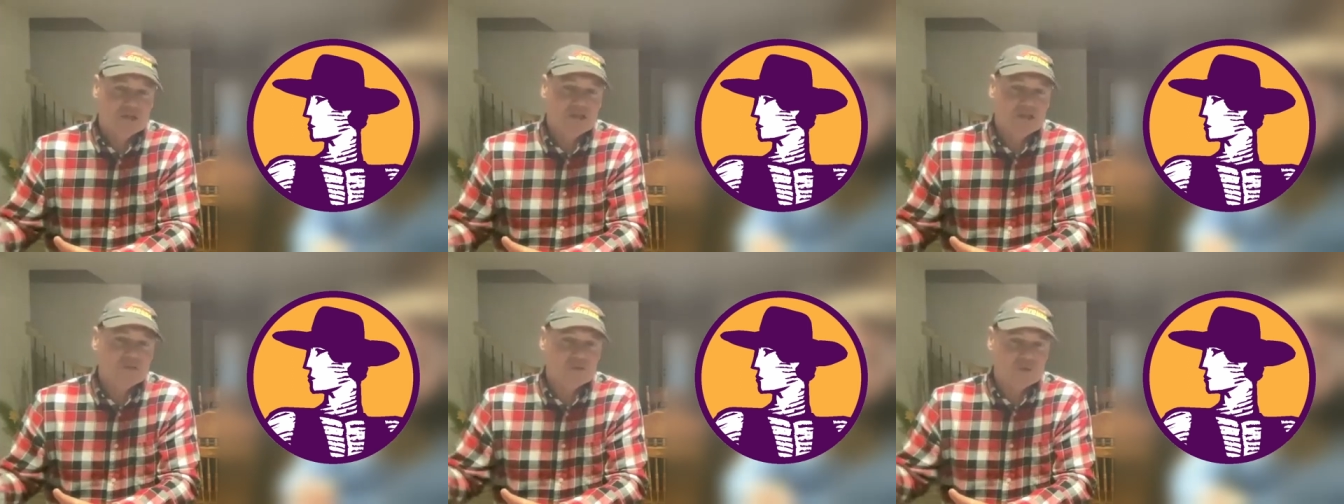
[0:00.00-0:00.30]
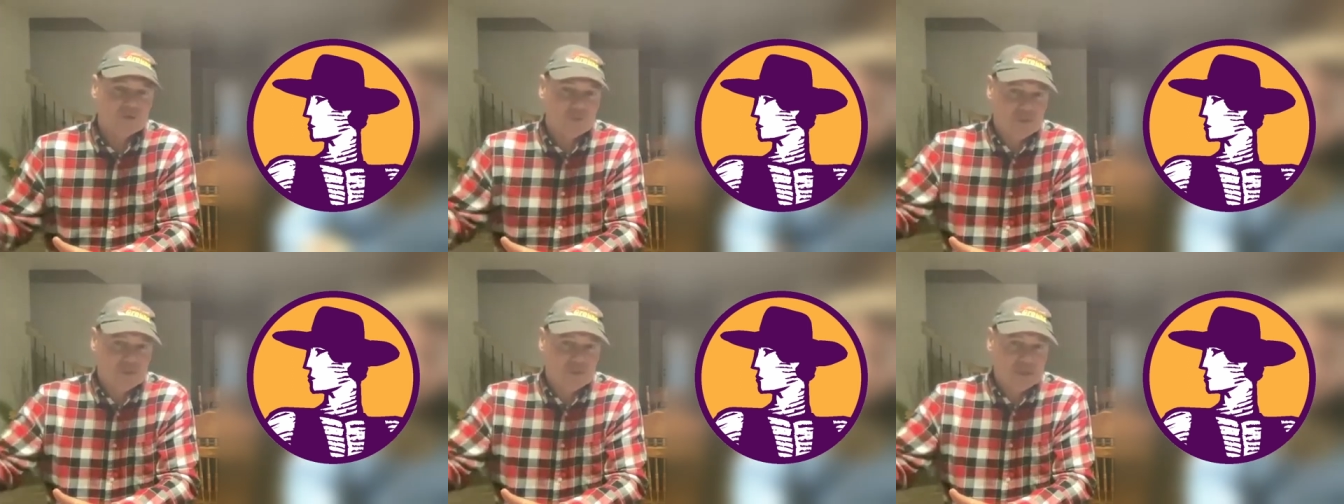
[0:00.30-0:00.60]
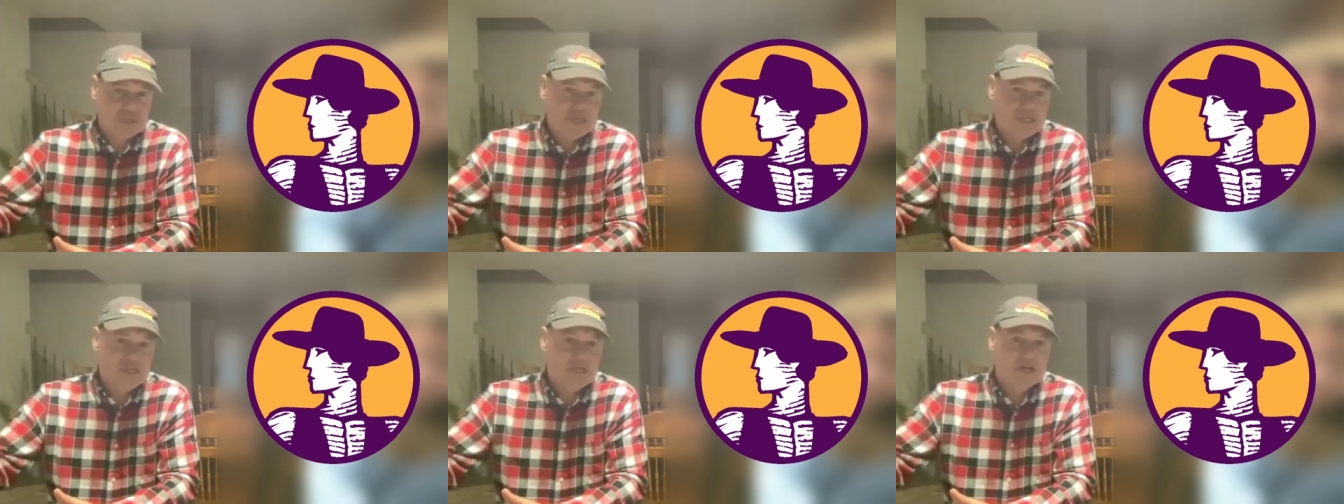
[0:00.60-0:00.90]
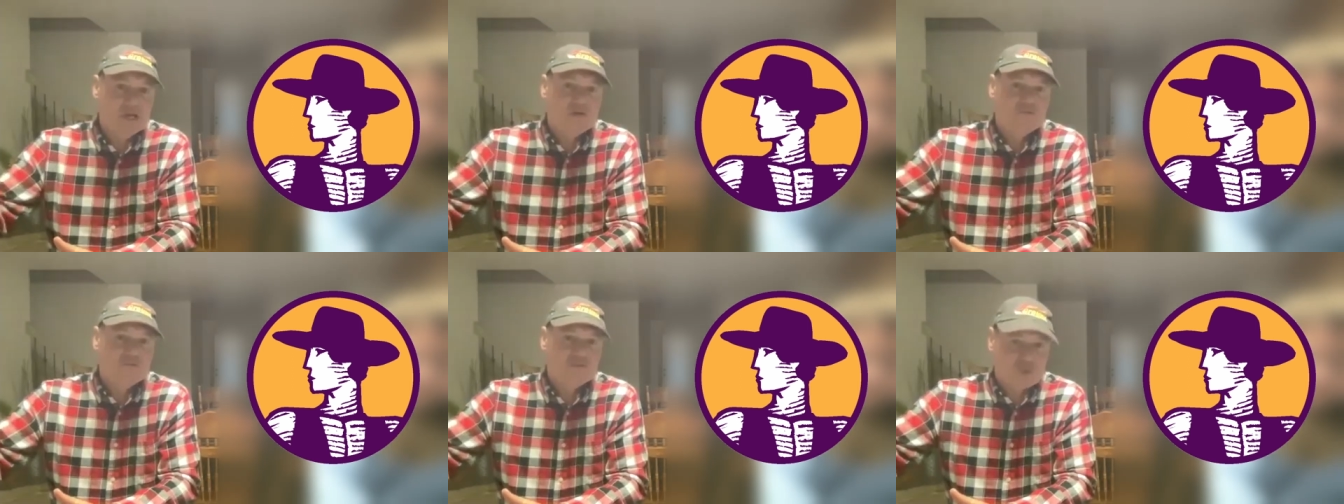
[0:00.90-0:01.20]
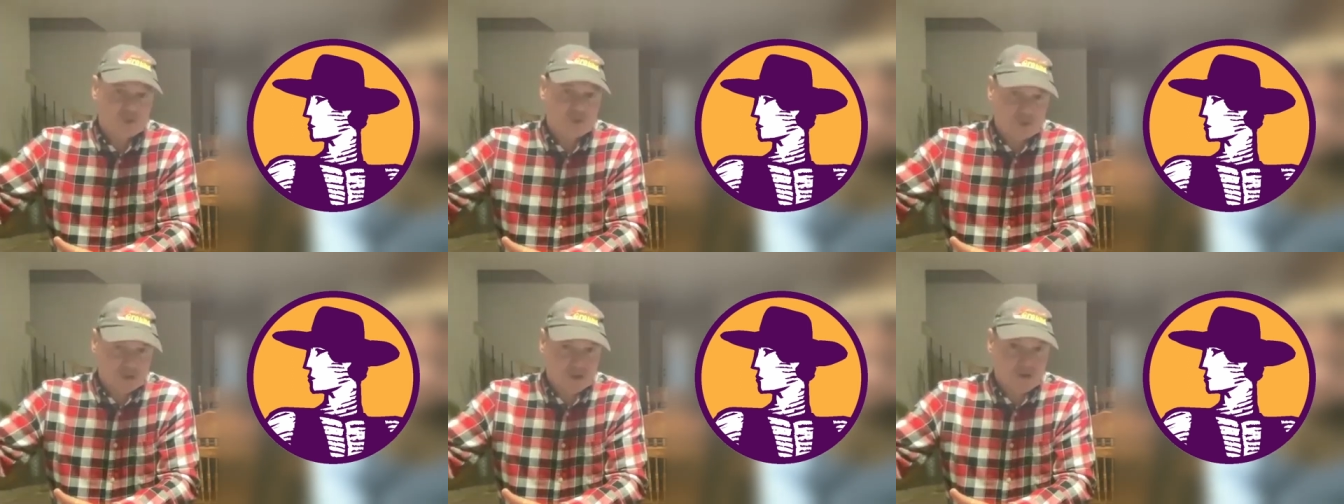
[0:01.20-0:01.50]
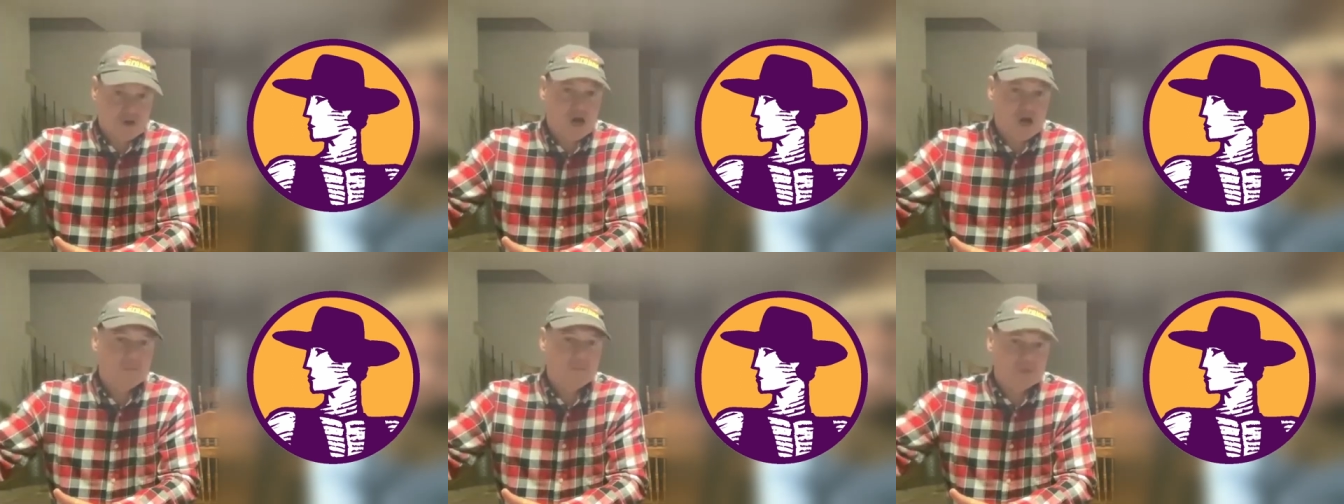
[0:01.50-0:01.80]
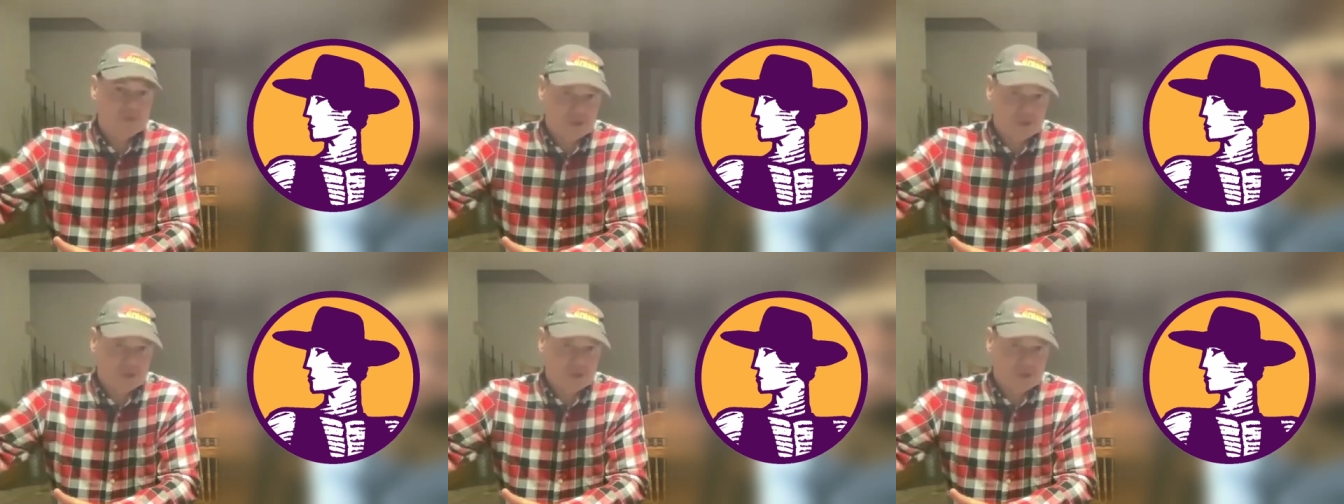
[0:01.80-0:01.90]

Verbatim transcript: that will be for the crop